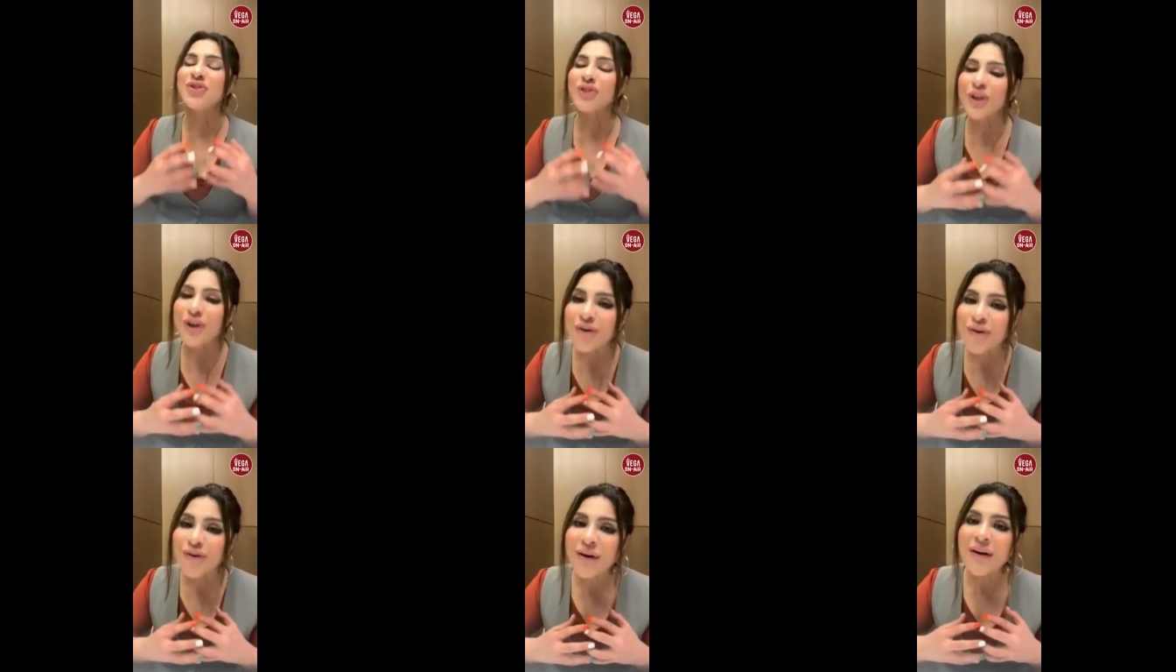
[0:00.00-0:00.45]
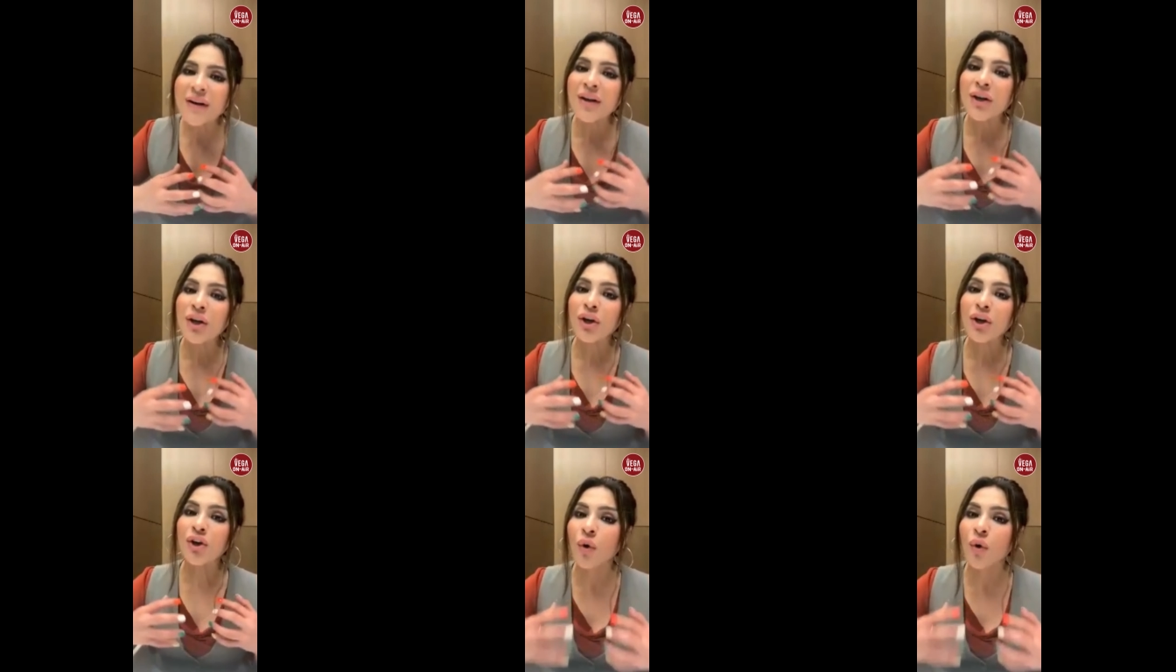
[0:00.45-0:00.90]

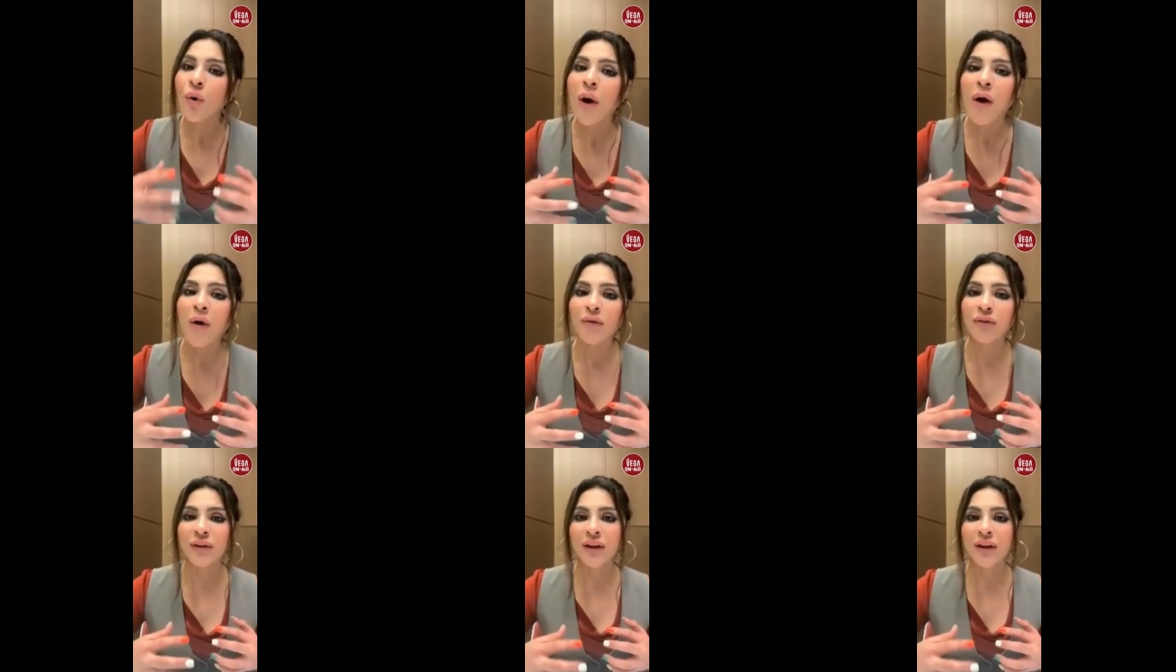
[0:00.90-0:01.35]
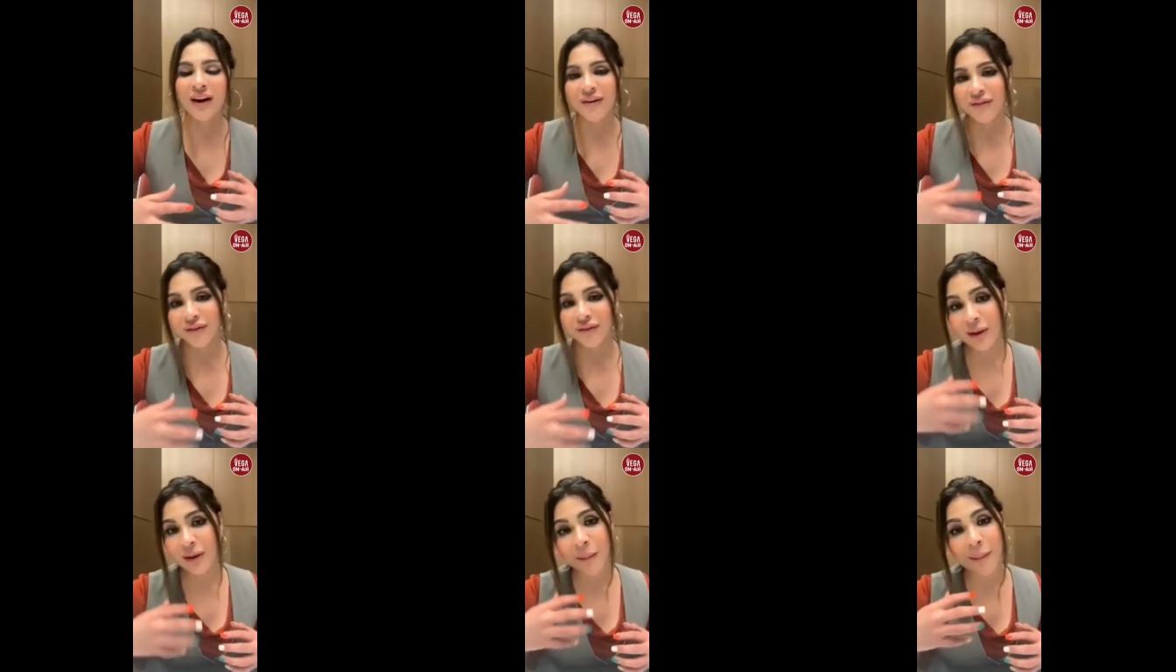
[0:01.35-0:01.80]
children go out
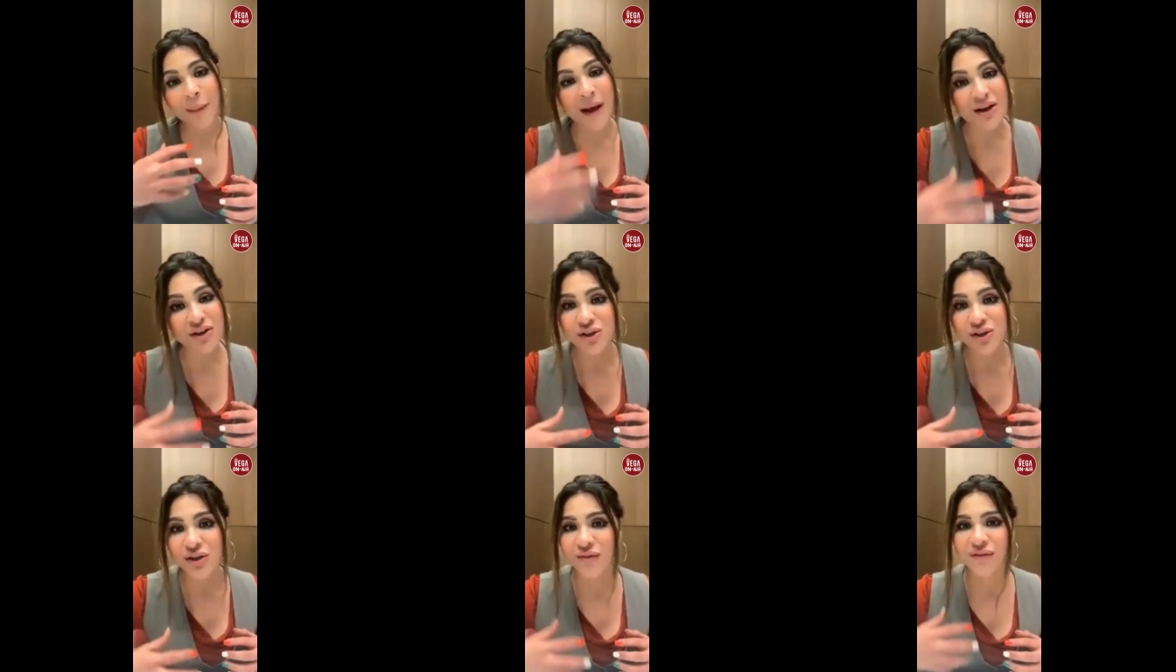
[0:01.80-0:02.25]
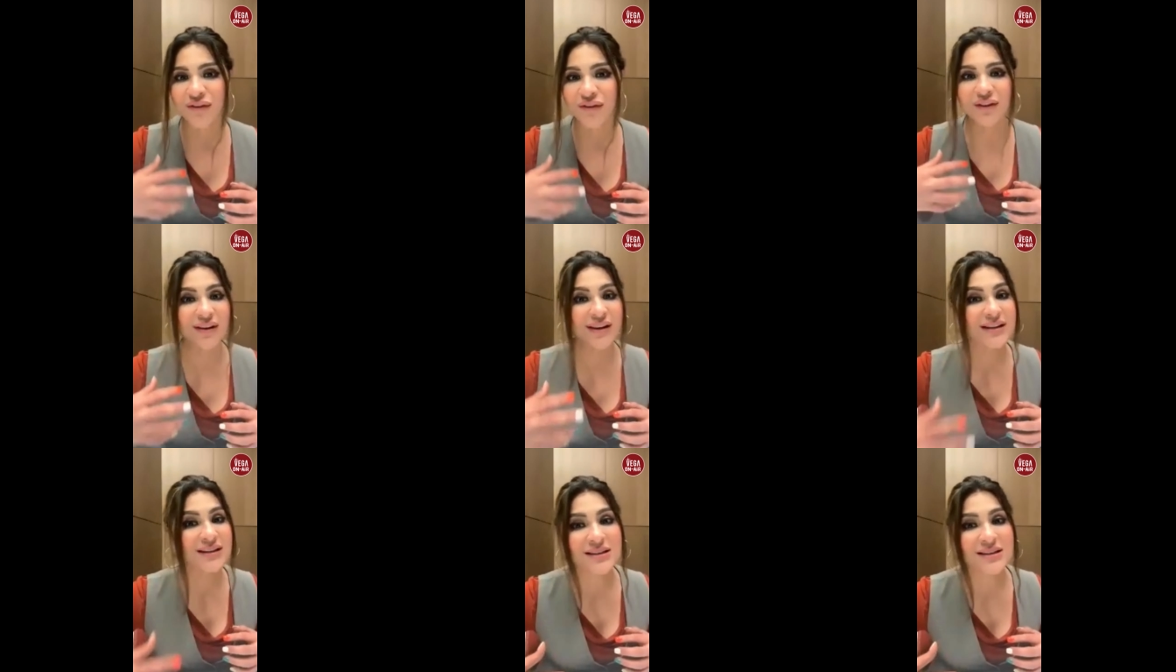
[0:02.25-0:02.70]
there with their passion, with
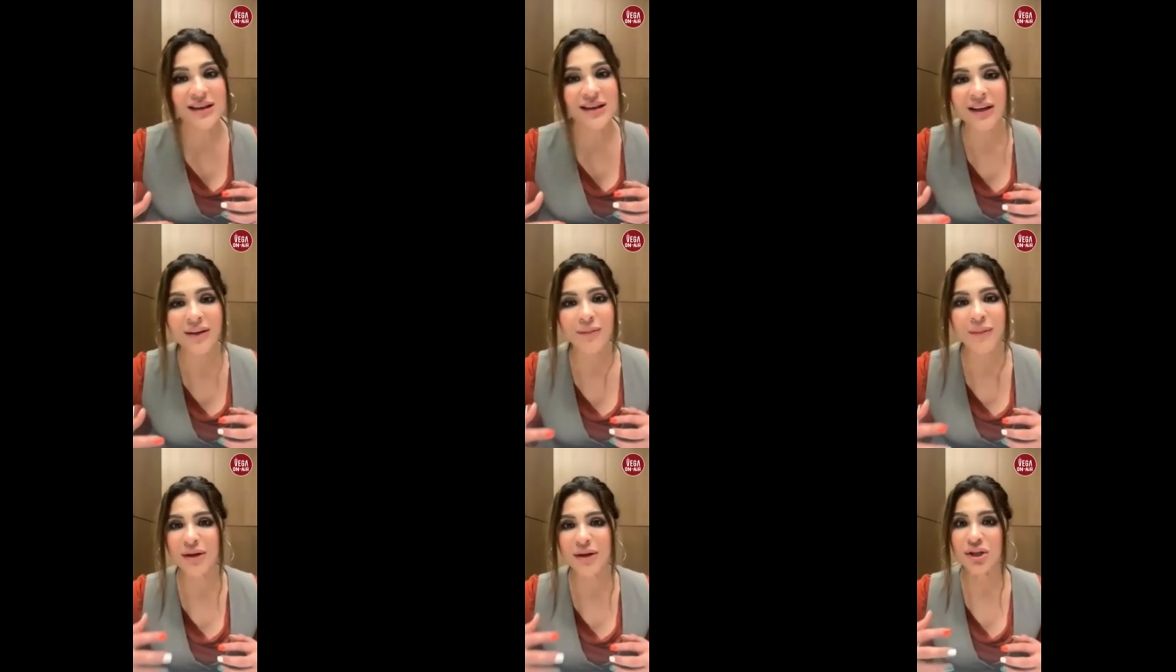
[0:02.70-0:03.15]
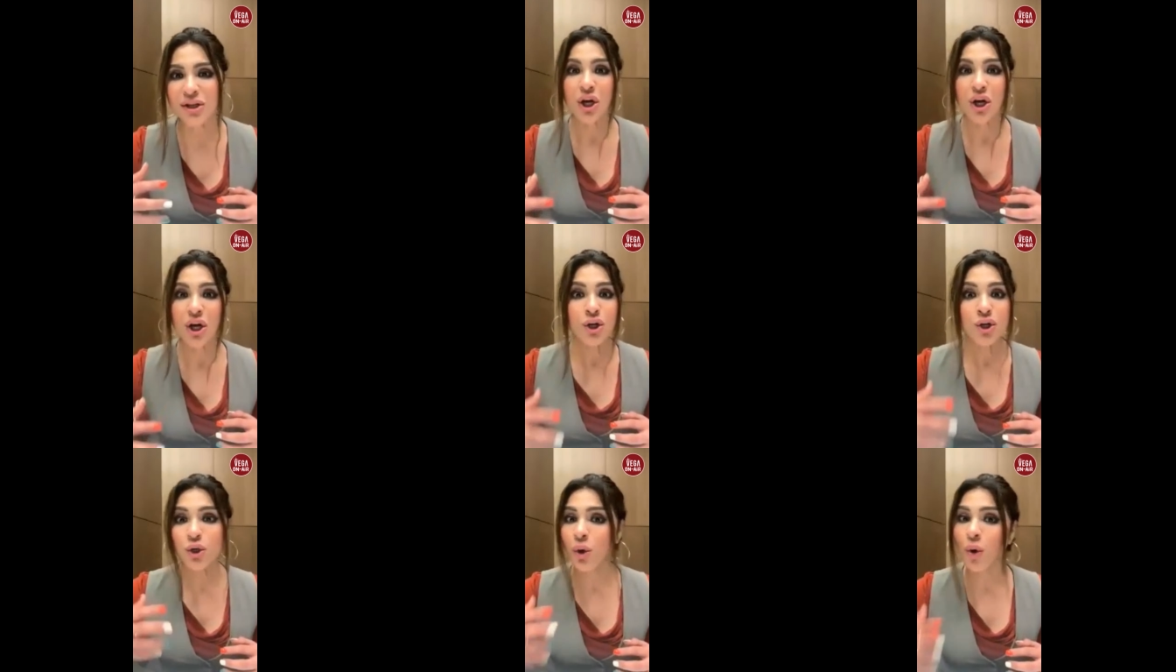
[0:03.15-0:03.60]
their excitement
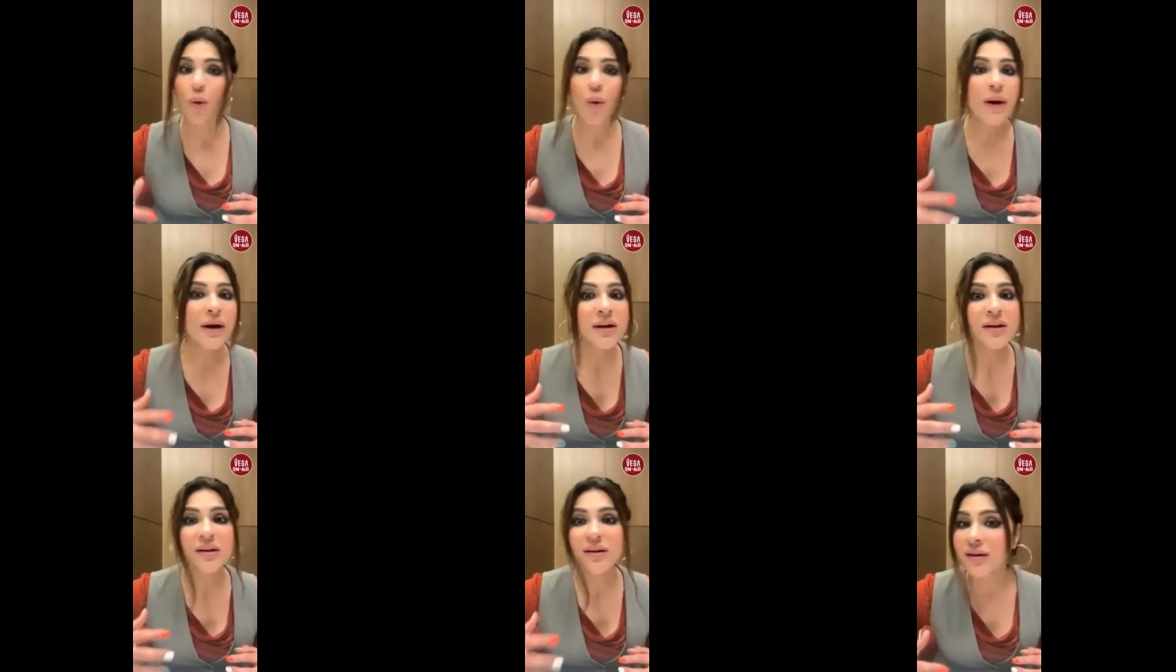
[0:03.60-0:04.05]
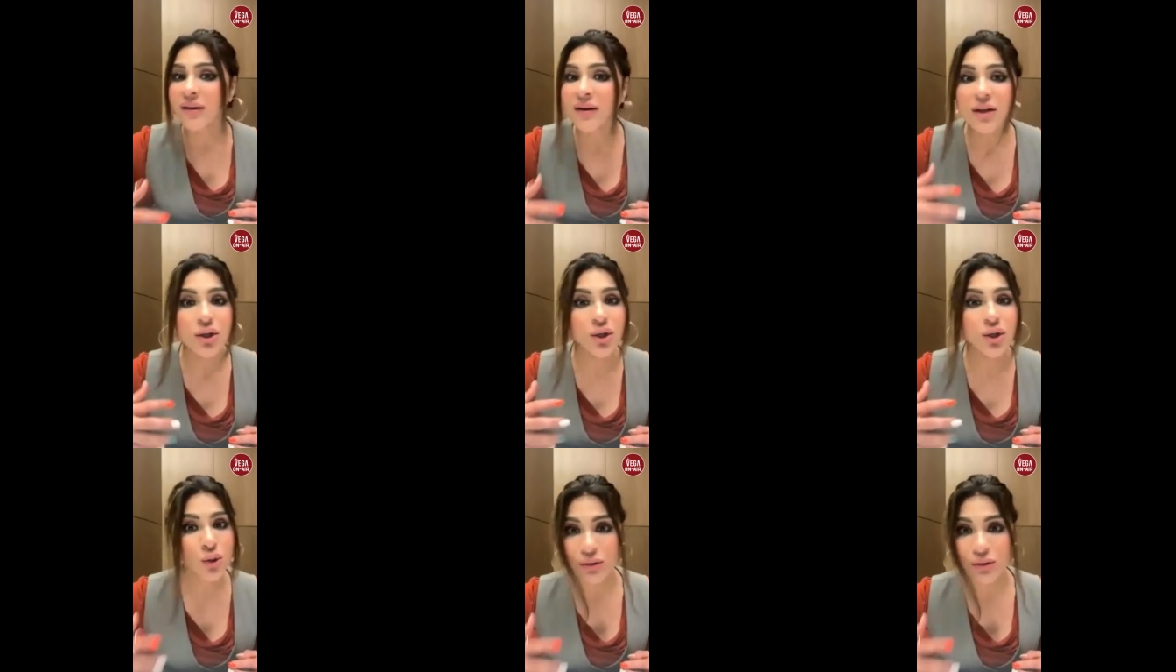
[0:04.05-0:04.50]
to go and
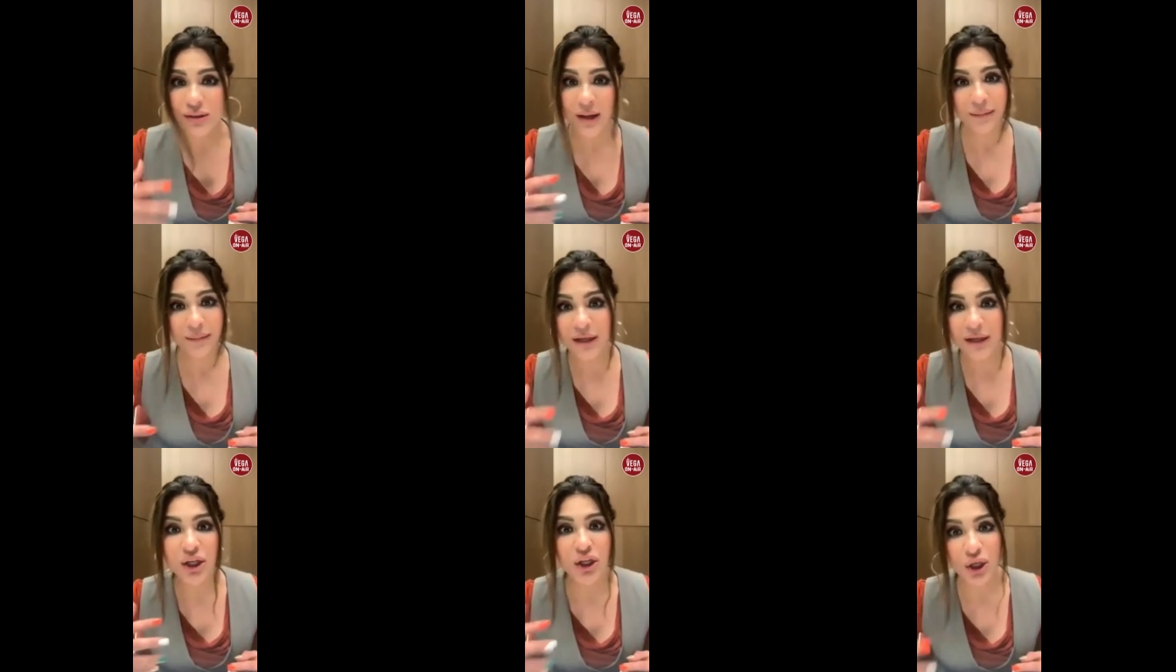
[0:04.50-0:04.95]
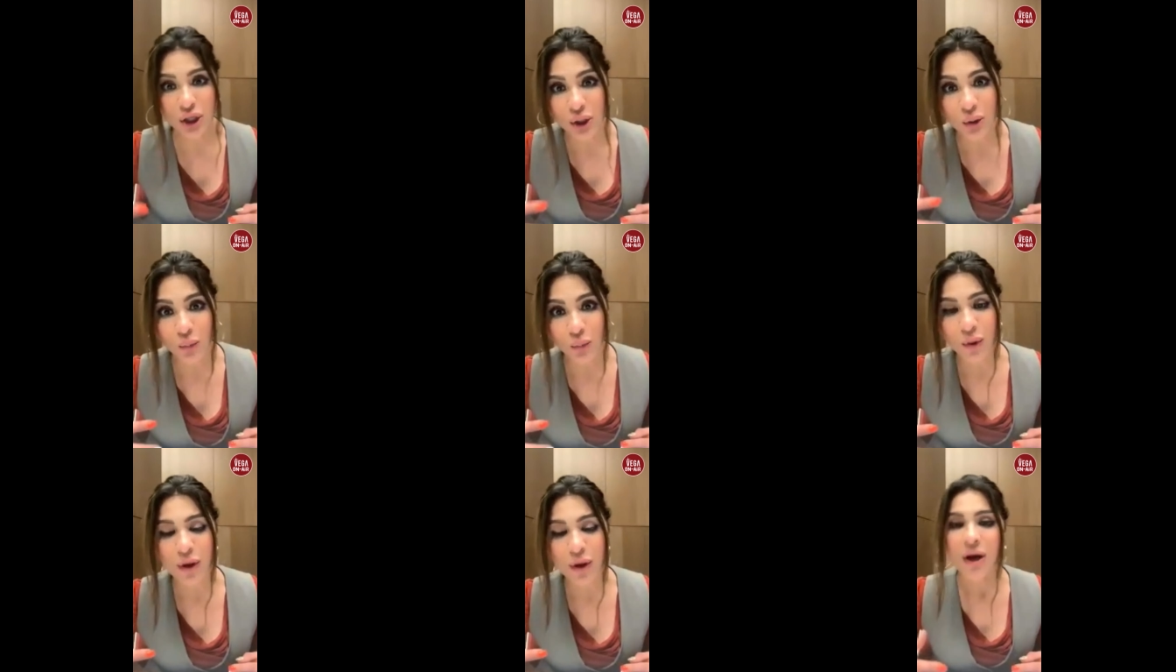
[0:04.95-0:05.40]
learn, do something
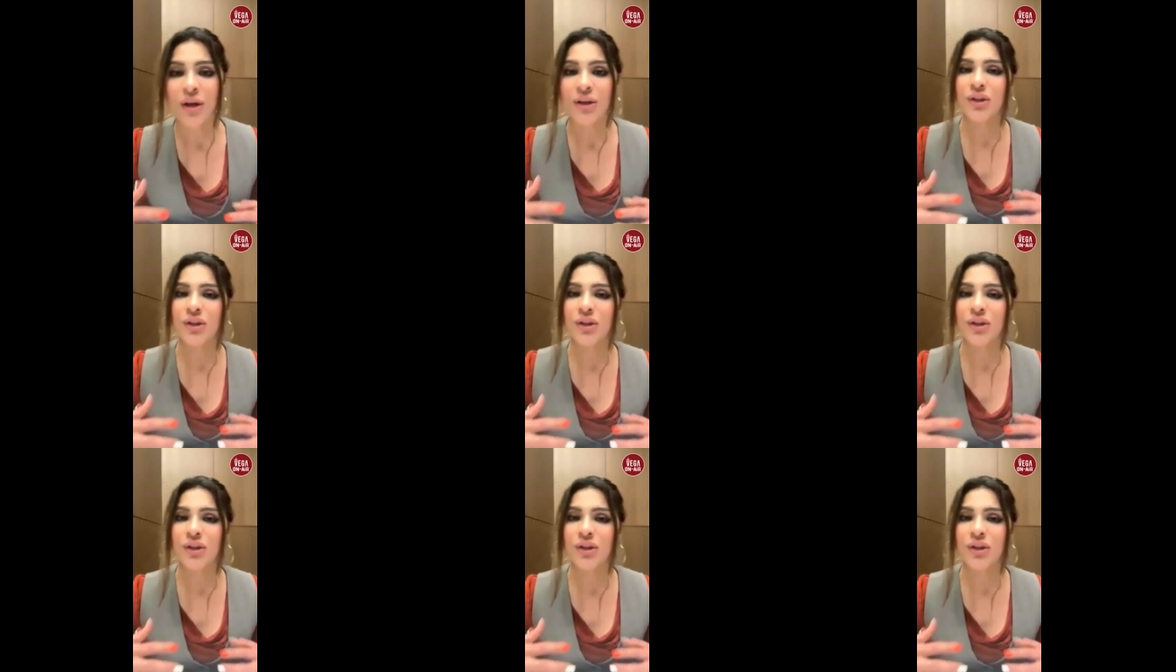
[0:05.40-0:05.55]
new.